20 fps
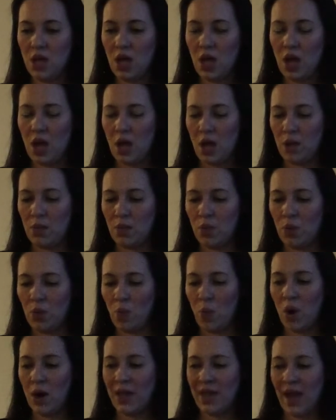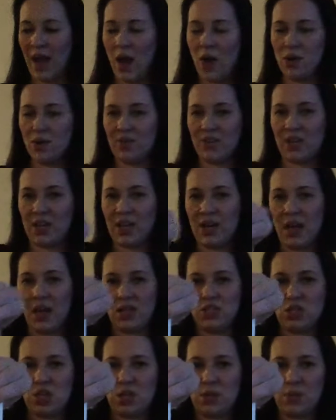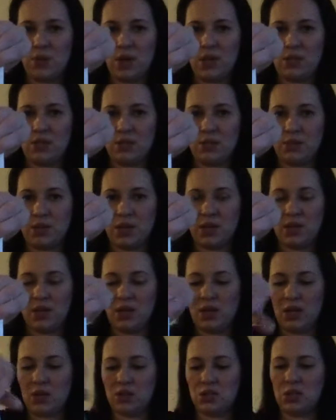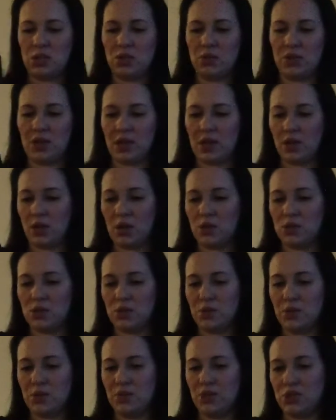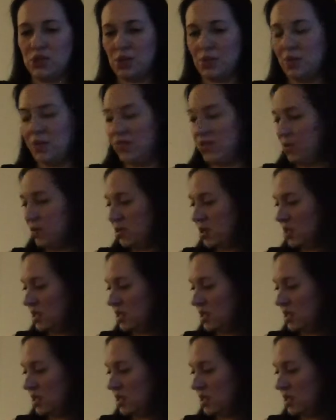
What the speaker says: or wanting out of a connection possibly here too. That could also be for some of you.